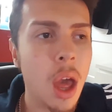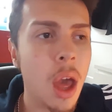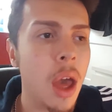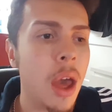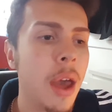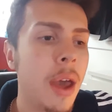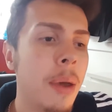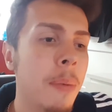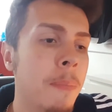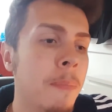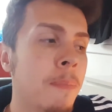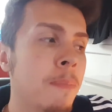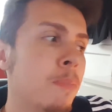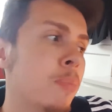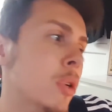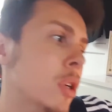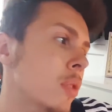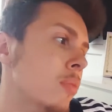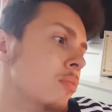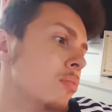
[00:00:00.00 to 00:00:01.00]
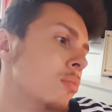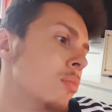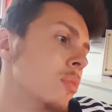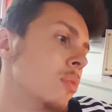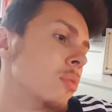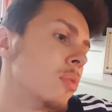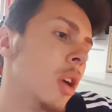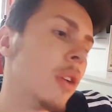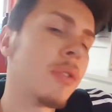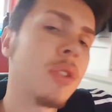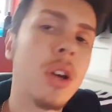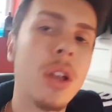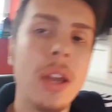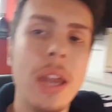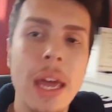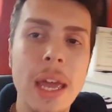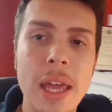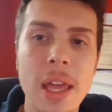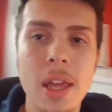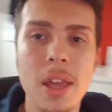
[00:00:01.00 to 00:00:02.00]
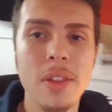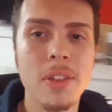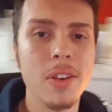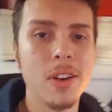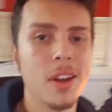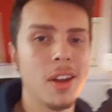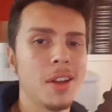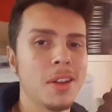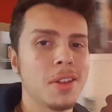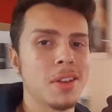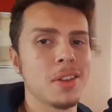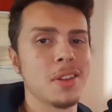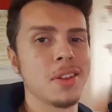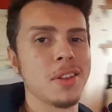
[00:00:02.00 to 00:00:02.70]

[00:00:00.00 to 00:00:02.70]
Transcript: Um, but I've got Nay here today,